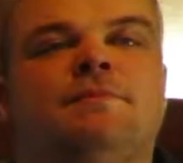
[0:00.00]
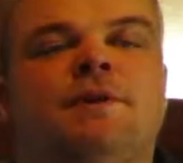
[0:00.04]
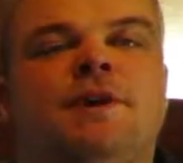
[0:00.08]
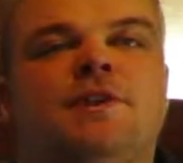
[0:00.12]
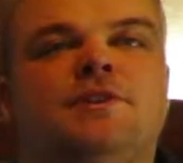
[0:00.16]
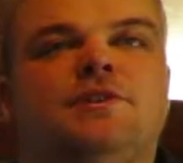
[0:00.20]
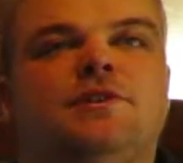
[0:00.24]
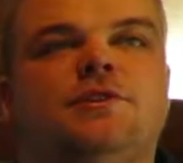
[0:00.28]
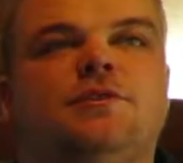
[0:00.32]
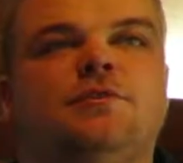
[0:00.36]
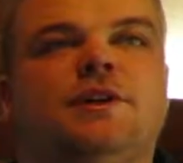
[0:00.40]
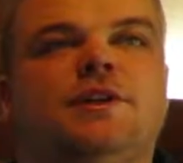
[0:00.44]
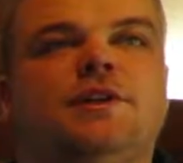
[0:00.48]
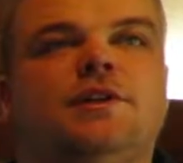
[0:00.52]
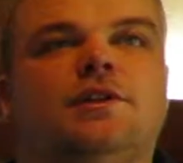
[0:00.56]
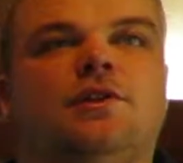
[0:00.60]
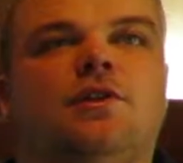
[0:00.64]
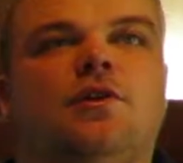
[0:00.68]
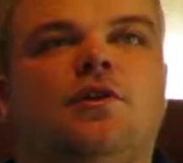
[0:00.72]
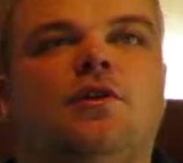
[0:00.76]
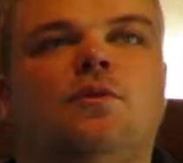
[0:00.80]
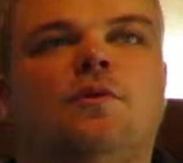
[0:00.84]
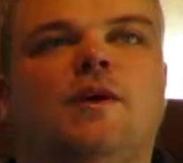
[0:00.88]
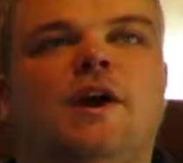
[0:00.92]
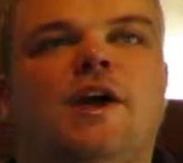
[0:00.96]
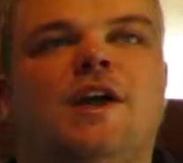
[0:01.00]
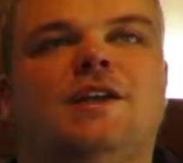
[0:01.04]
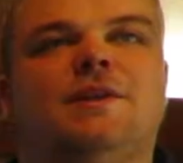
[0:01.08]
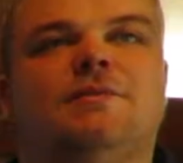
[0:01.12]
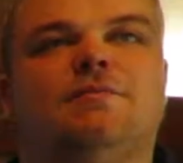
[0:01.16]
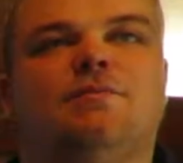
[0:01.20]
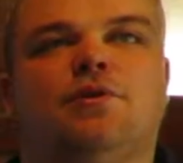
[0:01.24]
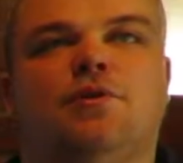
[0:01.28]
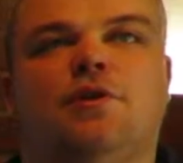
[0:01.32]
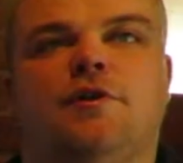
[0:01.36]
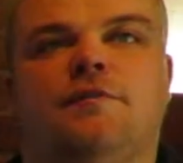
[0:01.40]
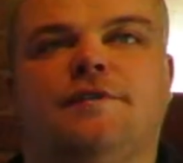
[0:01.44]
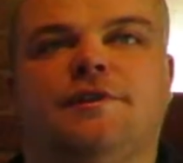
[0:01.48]
mentioned went a long way to
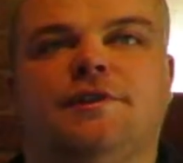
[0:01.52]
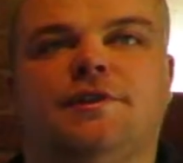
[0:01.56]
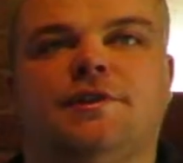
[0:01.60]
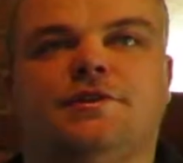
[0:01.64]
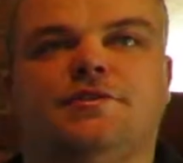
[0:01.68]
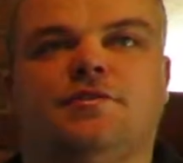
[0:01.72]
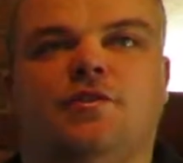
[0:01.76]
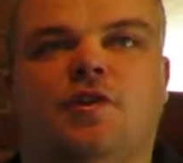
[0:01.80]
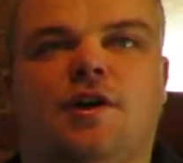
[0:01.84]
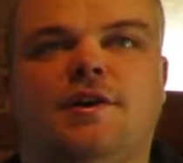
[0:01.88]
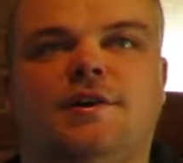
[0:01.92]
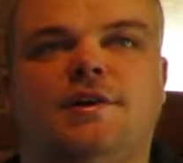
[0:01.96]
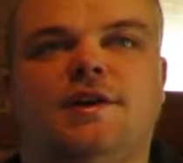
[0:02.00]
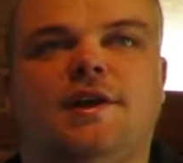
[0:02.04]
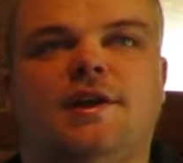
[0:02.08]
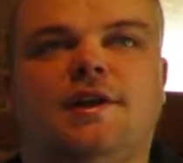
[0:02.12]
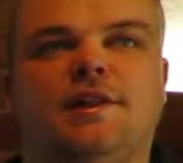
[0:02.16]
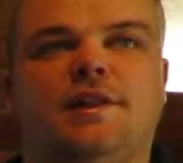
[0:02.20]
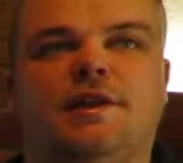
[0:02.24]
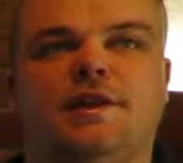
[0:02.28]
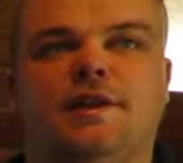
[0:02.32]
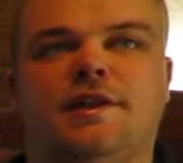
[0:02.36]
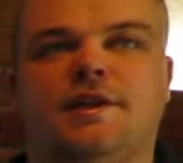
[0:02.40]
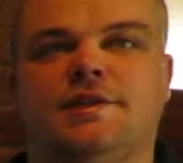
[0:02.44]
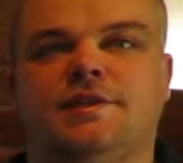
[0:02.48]
proving that dry needling